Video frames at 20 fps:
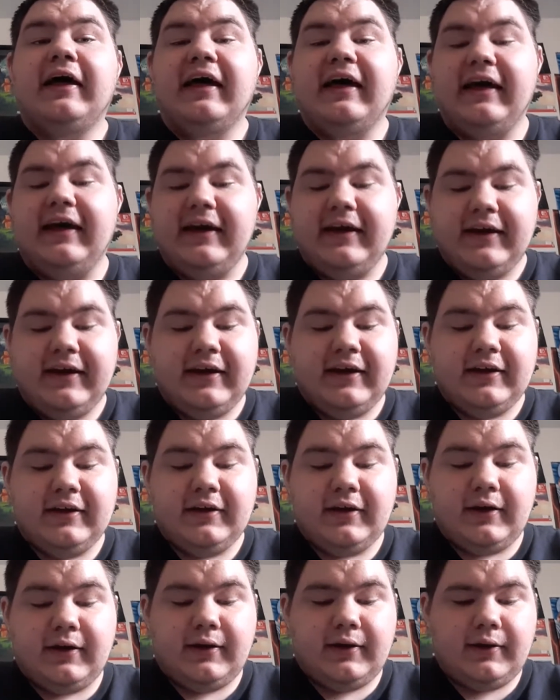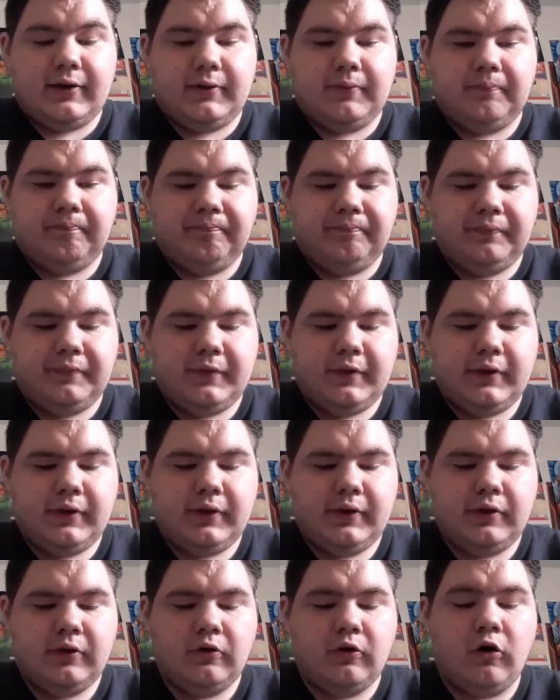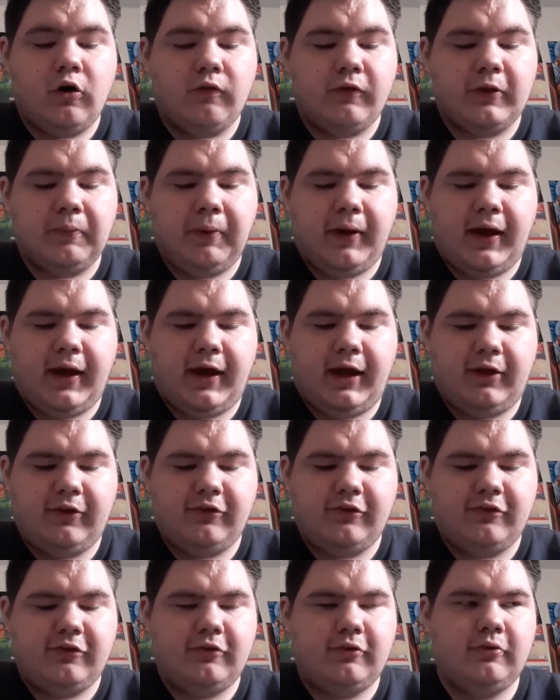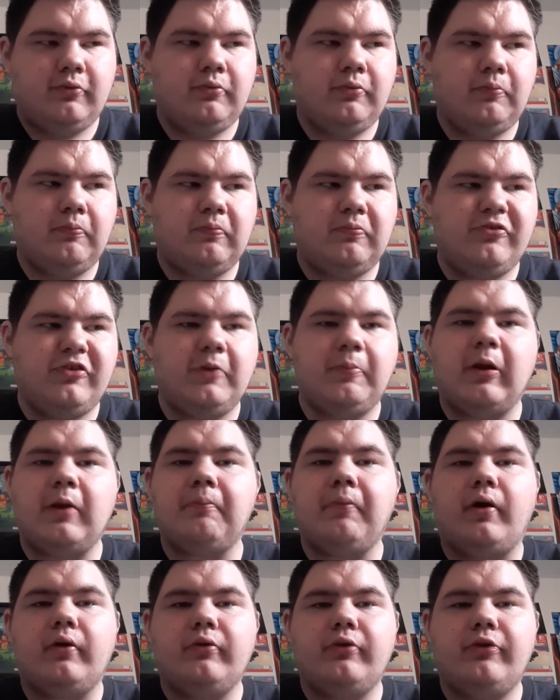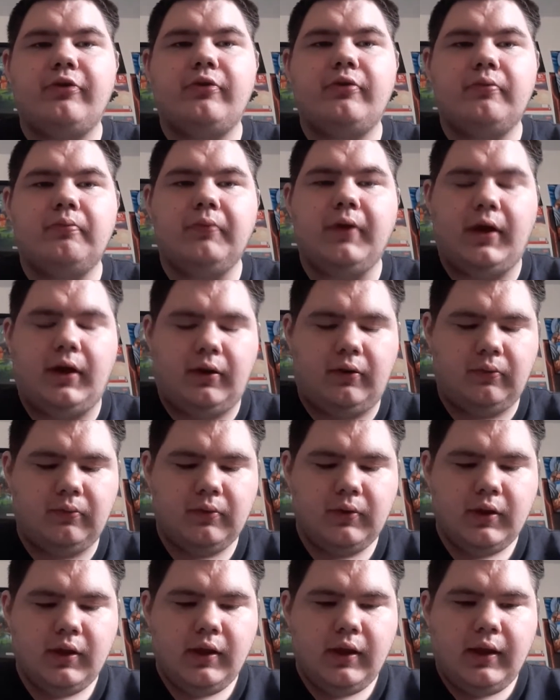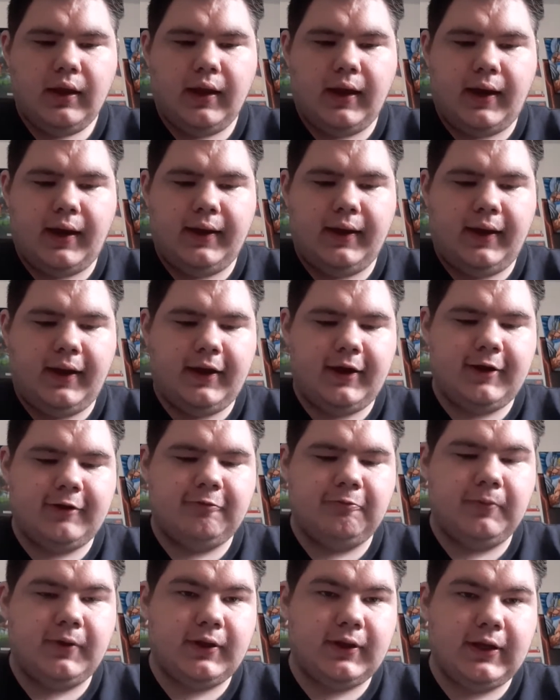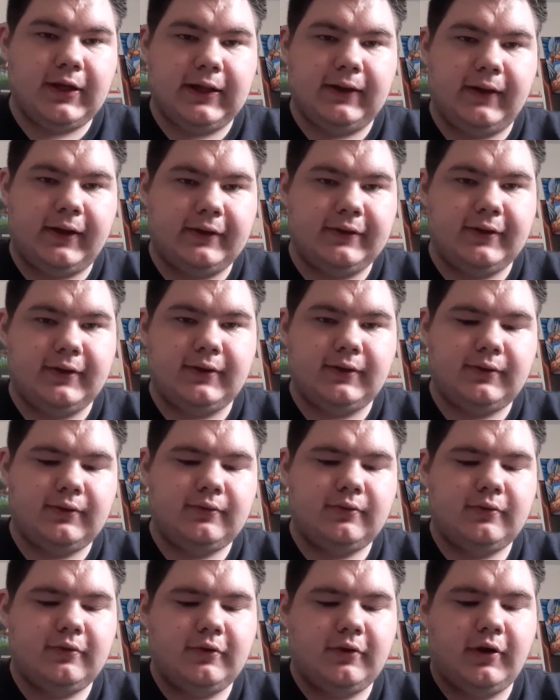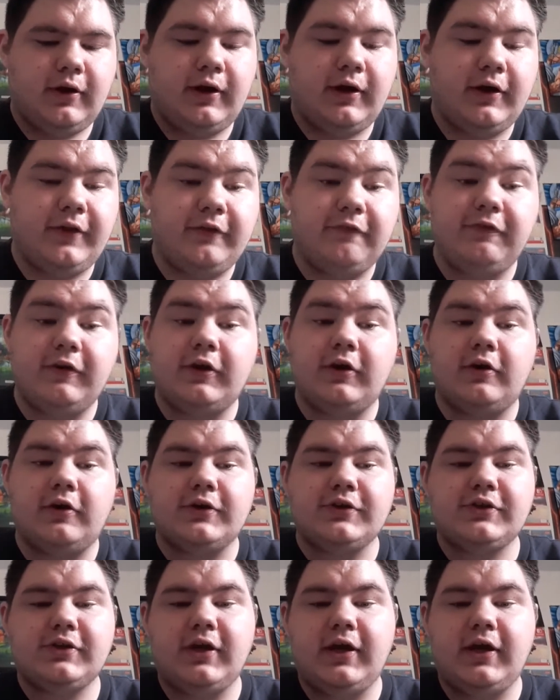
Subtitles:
And over the past, say about a month now, I have been collecting the figures.